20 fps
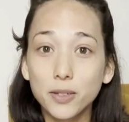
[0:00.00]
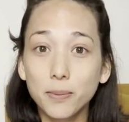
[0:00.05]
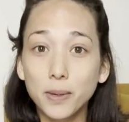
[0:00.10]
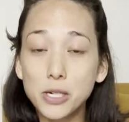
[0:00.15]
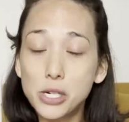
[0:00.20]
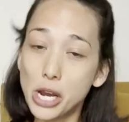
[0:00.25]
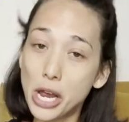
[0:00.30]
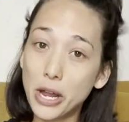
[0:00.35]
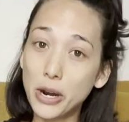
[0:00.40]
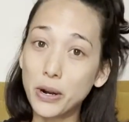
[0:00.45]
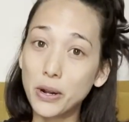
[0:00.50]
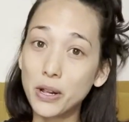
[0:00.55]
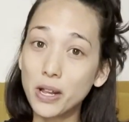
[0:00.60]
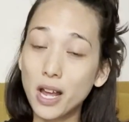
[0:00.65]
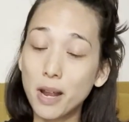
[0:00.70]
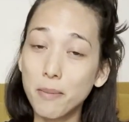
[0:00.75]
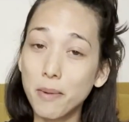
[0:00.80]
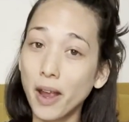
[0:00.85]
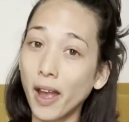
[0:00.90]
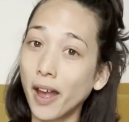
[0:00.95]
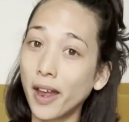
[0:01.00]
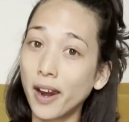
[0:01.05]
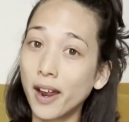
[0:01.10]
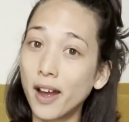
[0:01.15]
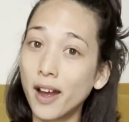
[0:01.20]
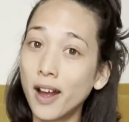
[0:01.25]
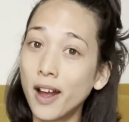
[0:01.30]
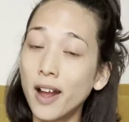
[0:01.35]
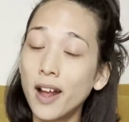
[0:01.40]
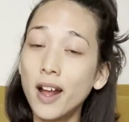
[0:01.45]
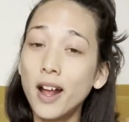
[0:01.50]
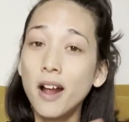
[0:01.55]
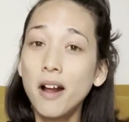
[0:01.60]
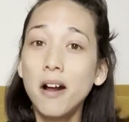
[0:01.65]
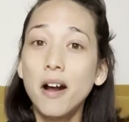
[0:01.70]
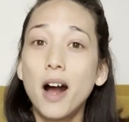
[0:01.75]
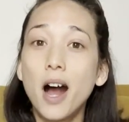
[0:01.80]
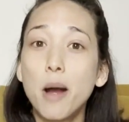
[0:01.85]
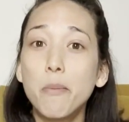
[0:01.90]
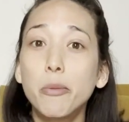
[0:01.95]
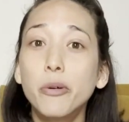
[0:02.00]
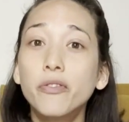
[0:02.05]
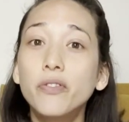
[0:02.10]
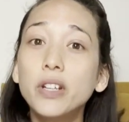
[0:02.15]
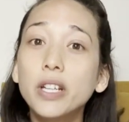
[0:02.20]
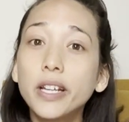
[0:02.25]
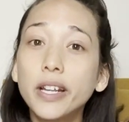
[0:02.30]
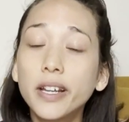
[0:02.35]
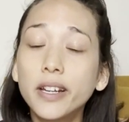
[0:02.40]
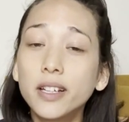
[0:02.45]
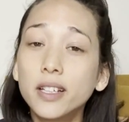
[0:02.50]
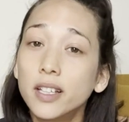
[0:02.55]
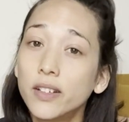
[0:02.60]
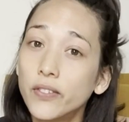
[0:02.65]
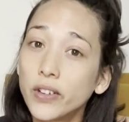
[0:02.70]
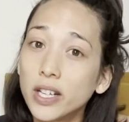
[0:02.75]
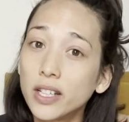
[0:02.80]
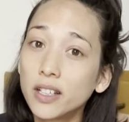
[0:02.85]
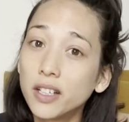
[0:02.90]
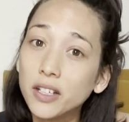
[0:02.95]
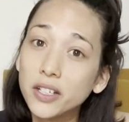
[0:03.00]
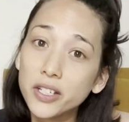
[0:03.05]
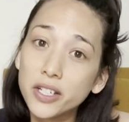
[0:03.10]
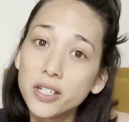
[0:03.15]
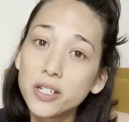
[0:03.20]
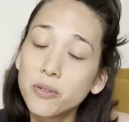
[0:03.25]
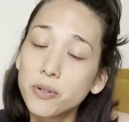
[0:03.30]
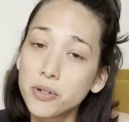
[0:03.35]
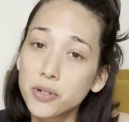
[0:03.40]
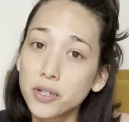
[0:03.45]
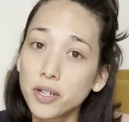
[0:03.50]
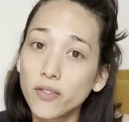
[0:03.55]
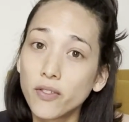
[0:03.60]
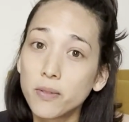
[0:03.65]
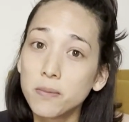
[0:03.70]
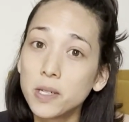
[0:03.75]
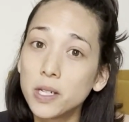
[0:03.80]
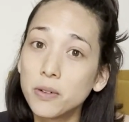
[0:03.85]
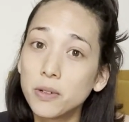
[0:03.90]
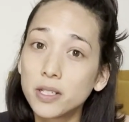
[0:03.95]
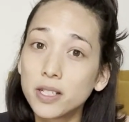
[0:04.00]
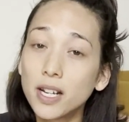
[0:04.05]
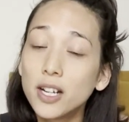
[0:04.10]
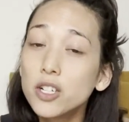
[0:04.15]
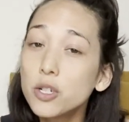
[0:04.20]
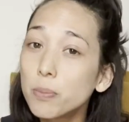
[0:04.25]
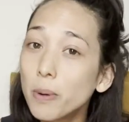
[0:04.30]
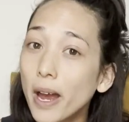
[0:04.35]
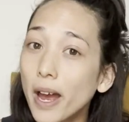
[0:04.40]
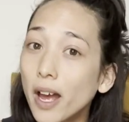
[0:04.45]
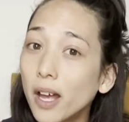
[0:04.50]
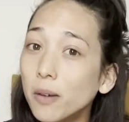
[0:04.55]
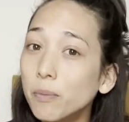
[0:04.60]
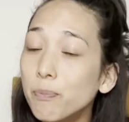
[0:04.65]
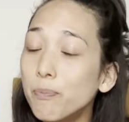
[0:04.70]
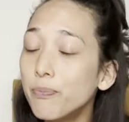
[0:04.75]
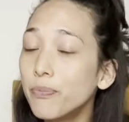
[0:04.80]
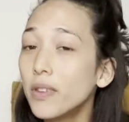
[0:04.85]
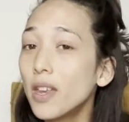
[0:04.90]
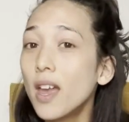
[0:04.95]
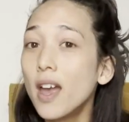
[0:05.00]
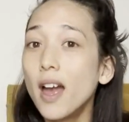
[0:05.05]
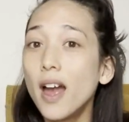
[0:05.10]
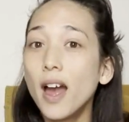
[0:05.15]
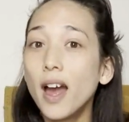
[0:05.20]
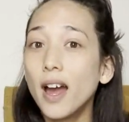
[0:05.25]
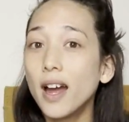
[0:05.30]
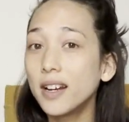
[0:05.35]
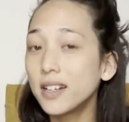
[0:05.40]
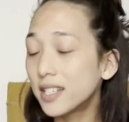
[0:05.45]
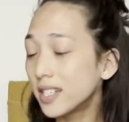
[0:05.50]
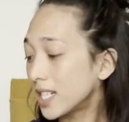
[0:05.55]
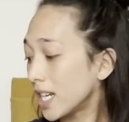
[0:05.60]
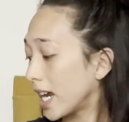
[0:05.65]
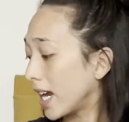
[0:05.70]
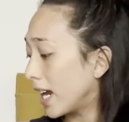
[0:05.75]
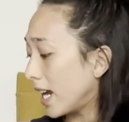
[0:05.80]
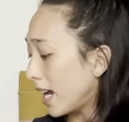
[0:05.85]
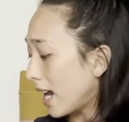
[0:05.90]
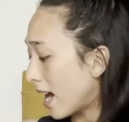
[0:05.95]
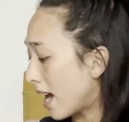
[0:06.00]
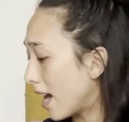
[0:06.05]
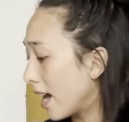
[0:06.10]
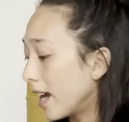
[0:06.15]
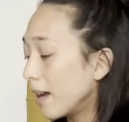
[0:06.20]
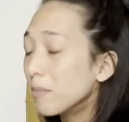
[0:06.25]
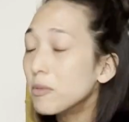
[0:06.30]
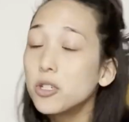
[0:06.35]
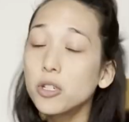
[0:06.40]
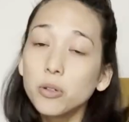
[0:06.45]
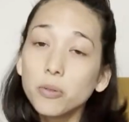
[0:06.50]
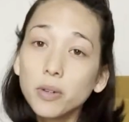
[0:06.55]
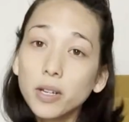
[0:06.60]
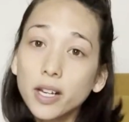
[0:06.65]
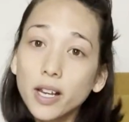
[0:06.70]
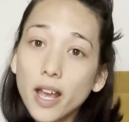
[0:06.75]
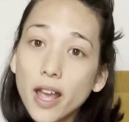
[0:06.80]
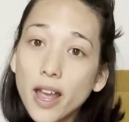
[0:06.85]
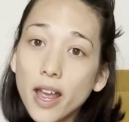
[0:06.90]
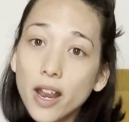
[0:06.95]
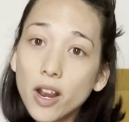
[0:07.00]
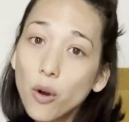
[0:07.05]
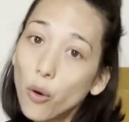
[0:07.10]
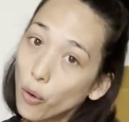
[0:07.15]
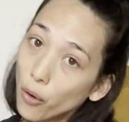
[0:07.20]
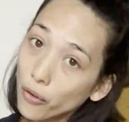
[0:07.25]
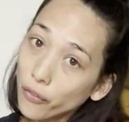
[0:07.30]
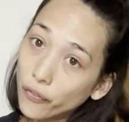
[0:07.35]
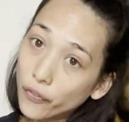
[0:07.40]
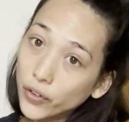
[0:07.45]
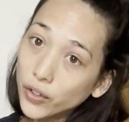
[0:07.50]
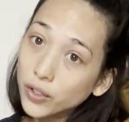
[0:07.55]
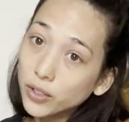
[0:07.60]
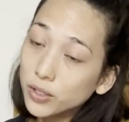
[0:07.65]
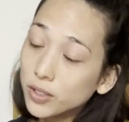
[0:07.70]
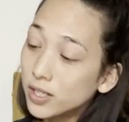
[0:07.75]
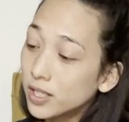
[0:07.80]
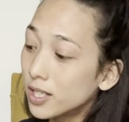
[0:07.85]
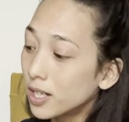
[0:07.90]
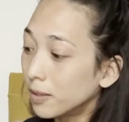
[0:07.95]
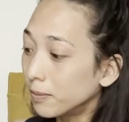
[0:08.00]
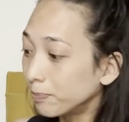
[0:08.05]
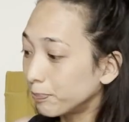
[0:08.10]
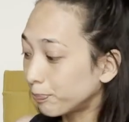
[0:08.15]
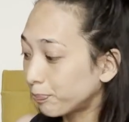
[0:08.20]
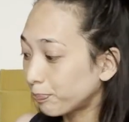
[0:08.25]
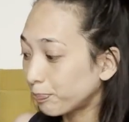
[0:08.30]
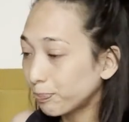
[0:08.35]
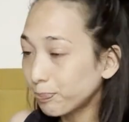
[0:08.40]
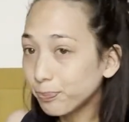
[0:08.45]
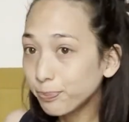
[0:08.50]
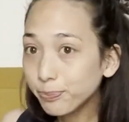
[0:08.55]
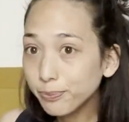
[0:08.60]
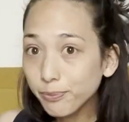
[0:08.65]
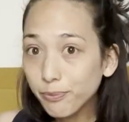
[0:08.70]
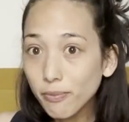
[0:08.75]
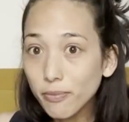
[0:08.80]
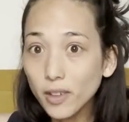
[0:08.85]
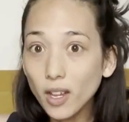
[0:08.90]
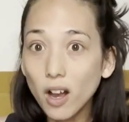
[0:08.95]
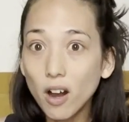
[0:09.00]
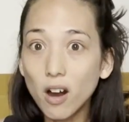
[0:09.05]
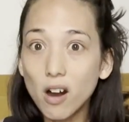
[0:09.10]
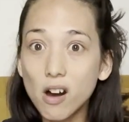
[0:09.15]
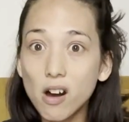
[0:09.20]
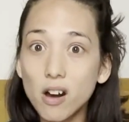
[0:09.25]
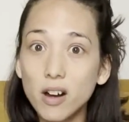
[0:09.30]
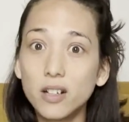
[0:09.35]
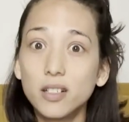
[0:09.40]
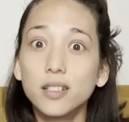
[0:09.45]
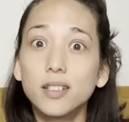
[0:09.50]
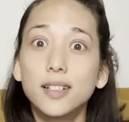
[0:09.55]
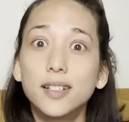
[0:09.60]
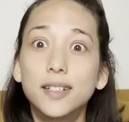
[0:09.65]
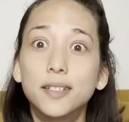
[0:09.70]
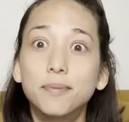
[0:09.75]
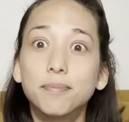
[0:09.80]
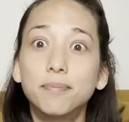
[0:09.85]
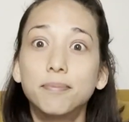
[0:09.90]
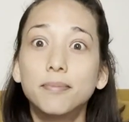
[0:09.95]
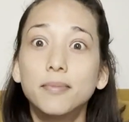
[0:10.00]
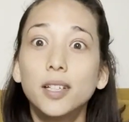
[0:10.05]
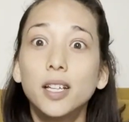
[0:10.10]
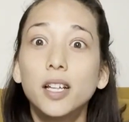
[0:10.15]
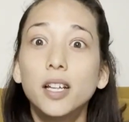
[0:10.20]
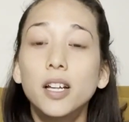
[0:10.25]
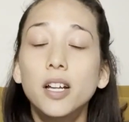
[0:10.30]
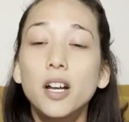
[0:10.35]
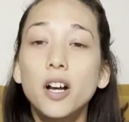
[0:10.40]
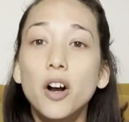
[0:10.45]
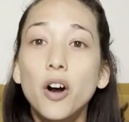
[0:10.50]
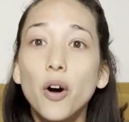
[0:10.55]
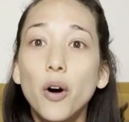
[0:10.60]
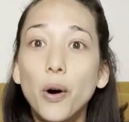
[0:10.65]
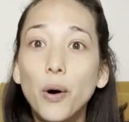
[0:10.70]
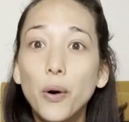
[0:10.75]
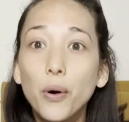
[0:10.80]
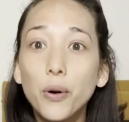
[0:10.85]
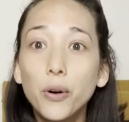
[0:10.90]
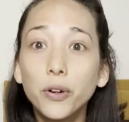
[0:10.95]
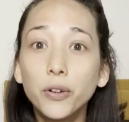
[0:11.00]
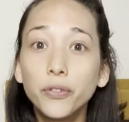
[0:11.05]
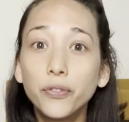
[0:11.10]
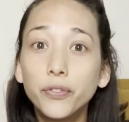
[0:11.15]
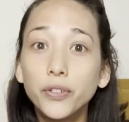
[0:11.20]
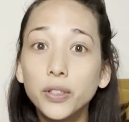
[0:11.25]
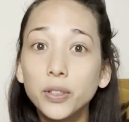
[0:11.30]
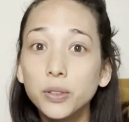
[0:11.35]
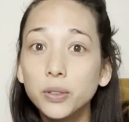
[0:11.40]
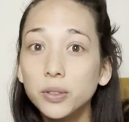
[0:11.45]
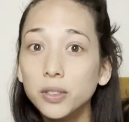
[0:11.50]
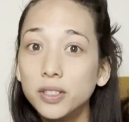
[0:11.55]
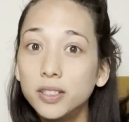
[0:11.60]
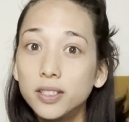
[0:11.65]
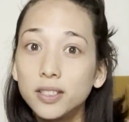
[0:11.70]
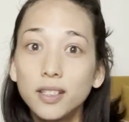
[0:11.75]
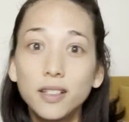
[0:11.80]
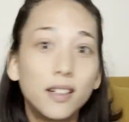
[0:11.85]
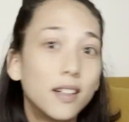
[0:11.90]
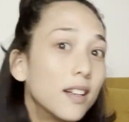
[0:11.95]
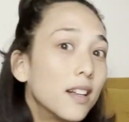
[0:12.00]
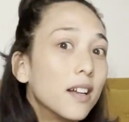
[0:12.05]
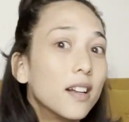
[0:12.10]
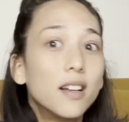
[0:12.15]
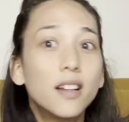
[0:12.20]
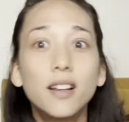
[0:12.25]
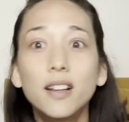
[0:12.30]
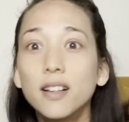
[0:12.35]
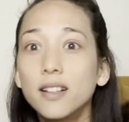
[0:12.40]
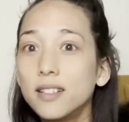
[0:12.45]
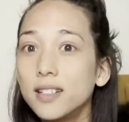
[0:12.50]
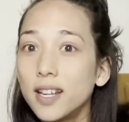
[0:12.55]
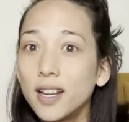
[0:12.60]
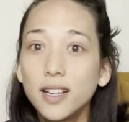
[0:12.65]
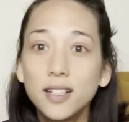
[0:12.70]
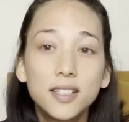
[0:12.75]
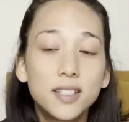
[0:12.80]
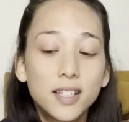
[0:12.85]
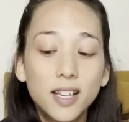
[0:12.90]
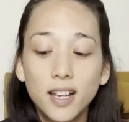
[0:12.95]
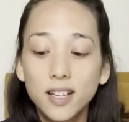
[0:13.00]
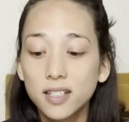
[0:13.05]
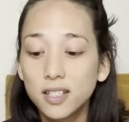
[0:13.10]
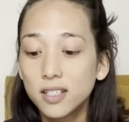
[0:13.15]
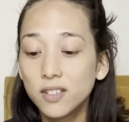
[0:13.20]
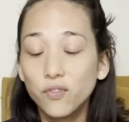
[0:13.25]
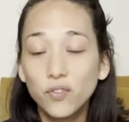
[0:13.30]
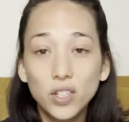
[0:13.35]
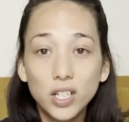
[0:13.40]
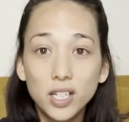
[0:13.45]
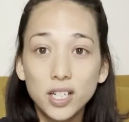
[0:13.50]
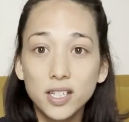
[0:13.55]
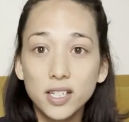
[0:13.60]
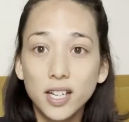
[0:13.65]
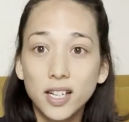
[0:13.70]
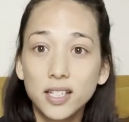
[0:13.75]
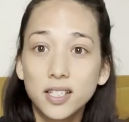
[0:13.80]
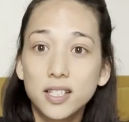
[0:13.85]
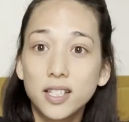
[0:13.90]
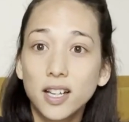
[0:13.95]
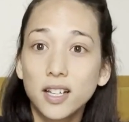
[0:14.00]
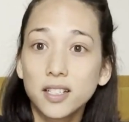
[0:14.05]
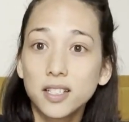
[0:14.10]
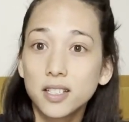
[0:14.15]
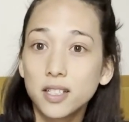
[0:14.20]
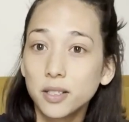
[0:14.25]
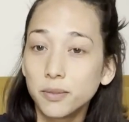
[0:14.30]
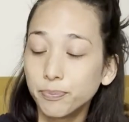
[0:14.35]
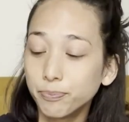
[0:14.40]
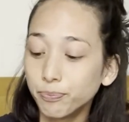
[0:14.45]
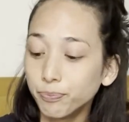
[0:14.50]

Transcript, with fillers: to my channel, I'm Anna. I'm a vegan living in London, originally from the US and Japan, and today I am doing a Whole Foods haul. A Whole Foods taste test, vegan taste test.